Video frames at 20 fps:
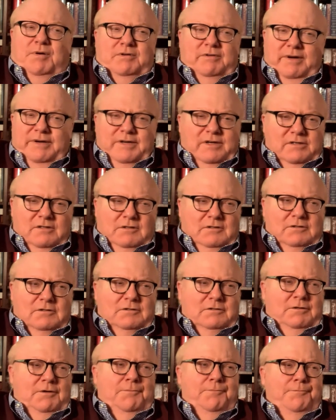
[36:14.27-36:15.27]

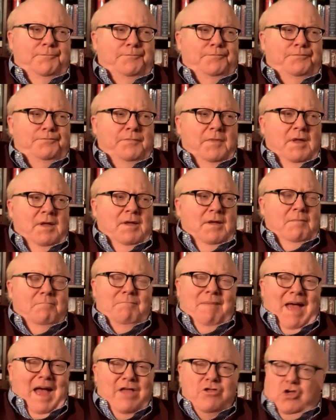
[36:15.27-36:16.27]
political
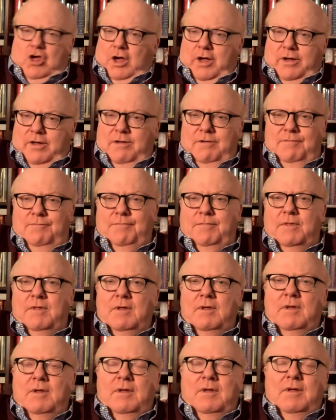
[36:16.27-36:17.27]
magic,
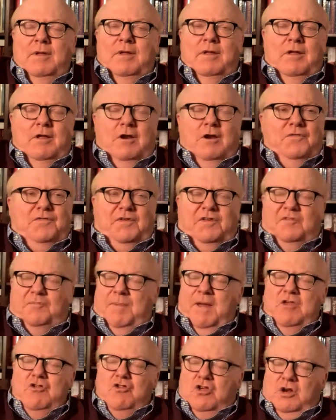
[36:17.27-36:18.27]
you know,
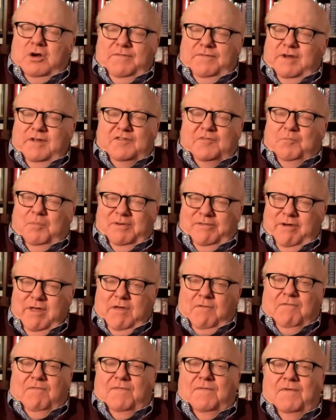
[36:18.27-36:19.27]
suspension of
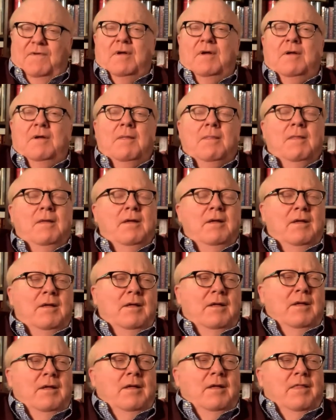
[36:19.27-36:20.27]
disbelief
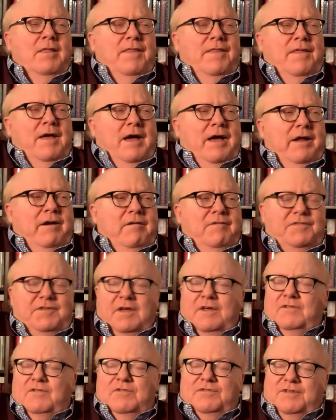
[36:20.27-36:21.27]
that
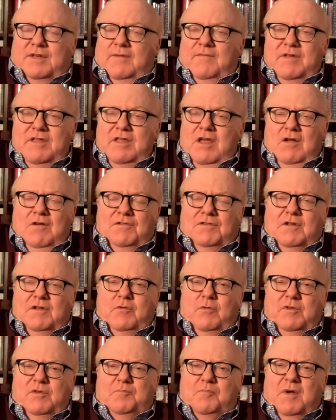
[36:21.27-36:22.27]
six or seven years
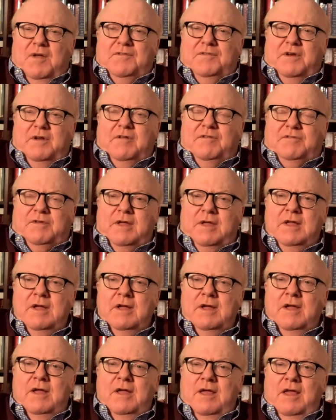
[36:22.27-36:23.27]
into his
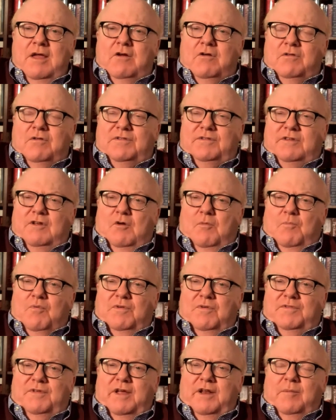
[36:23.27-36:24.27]
presidency, he could still
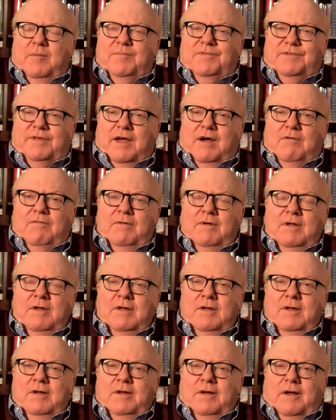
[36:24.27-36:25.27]
present himself
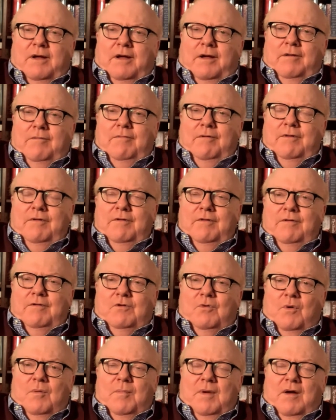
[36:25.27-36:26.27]
uh,
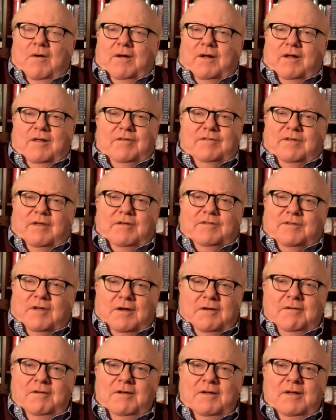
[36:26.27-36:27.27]
to Americans
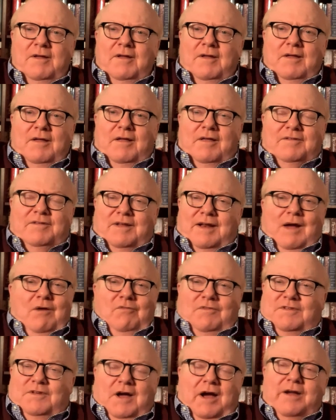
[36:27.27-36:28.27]
as a as an
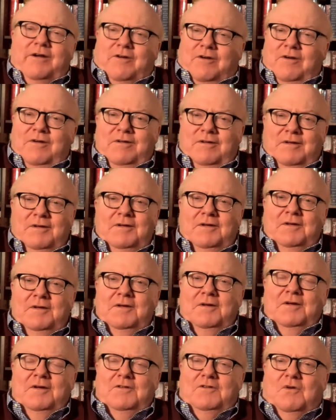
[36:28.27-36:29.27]
outsider
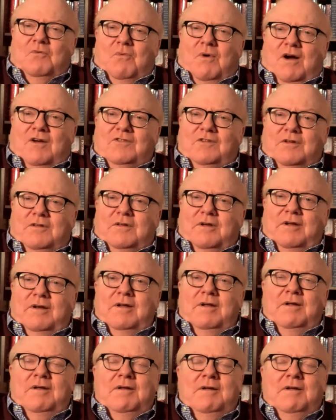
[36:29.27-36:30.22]
to Washington.